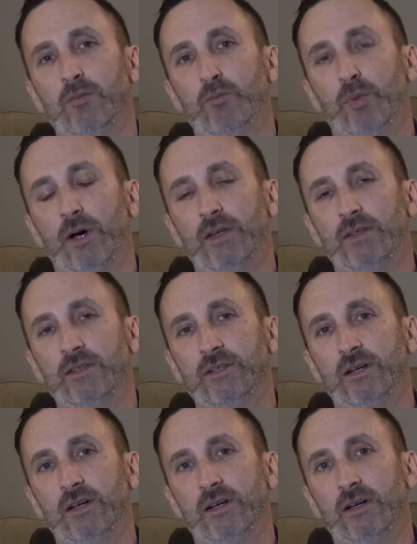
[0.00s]
but
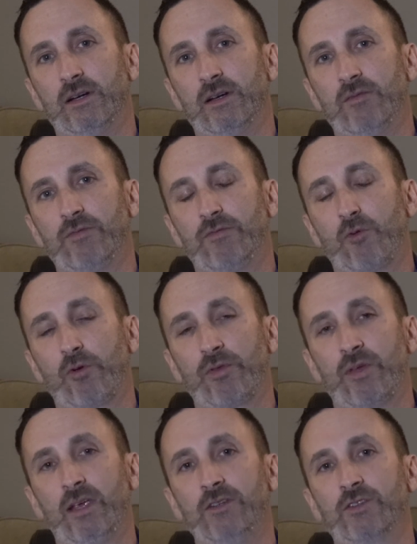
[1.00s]
for
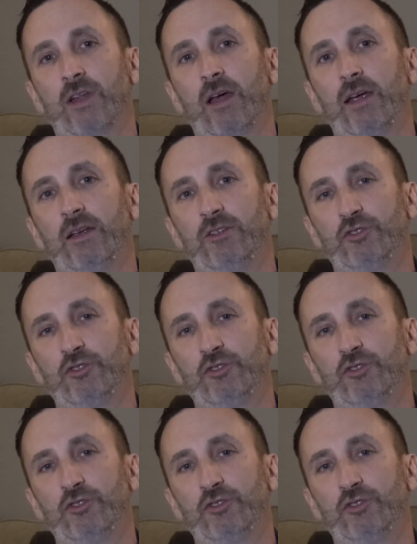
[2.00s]
things like